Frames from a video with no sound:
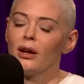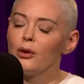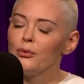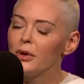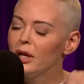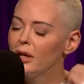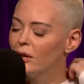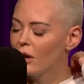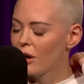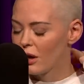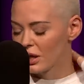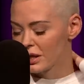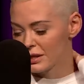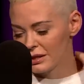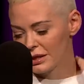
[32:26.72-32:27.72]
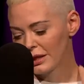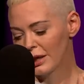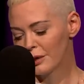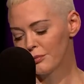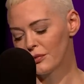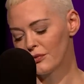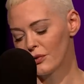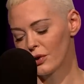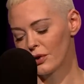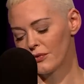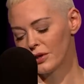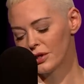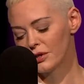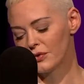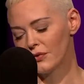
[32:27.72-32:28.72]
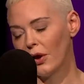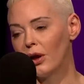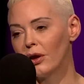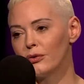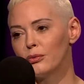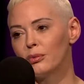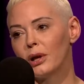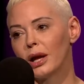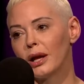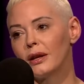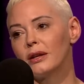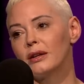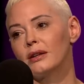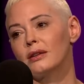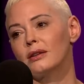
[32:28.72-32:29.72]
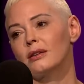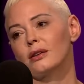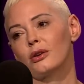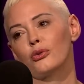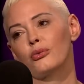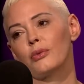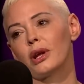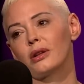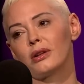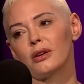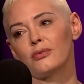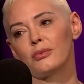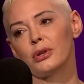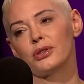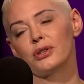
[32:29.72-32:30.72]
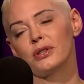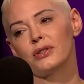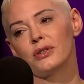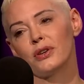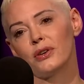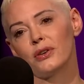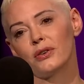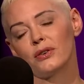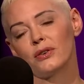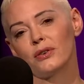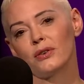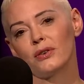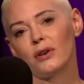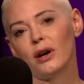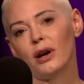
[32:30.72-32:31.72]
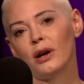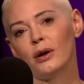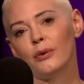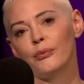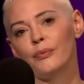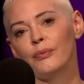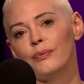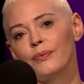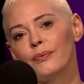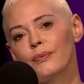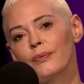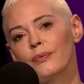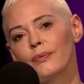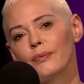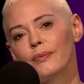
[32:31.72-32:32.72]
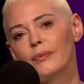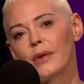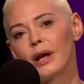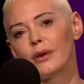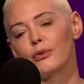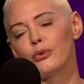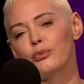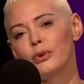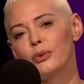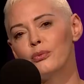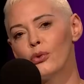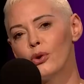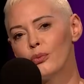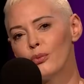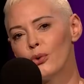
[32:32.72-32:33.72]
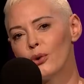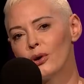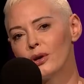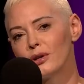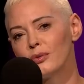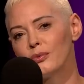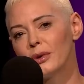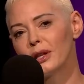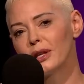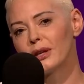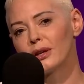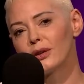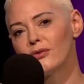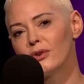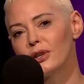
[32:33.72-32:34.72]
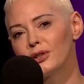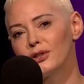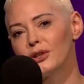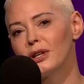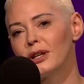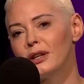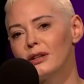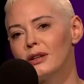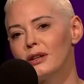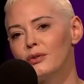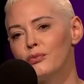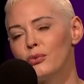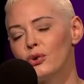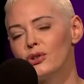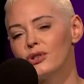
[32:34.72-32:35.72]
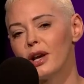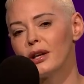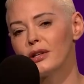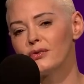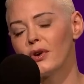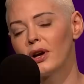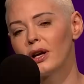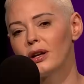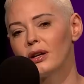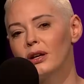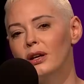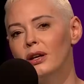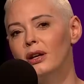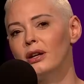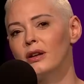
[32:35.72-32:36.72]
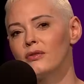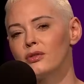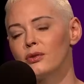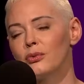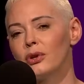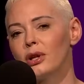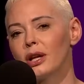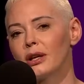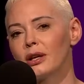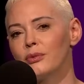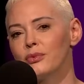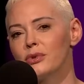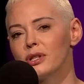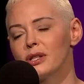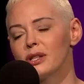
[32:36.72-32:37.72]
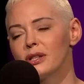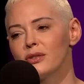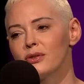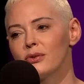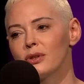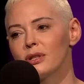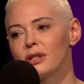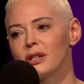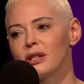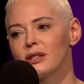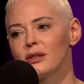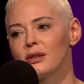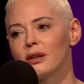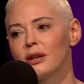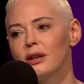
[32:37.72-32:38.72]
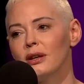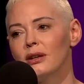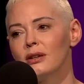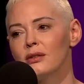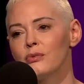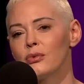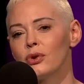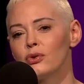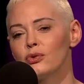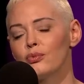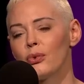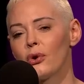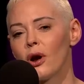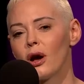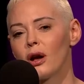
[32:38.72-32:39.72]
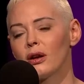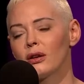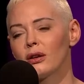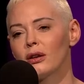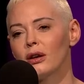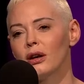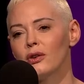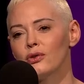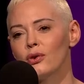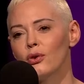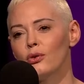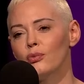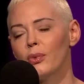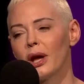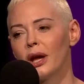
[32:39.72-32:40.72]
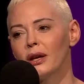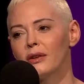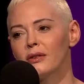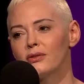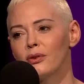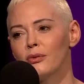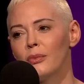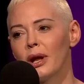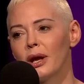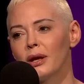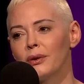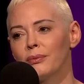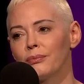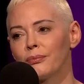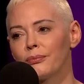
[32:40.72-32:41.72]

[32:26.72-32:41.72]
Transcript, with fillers: I mean, honestly, I'd prefer if he just fall off the planet. It would make life much easier. Um, that would be more important to me than a conviction and, and more satisfying if someone like him just ceased to exist, someone who's brought untold pain to so many.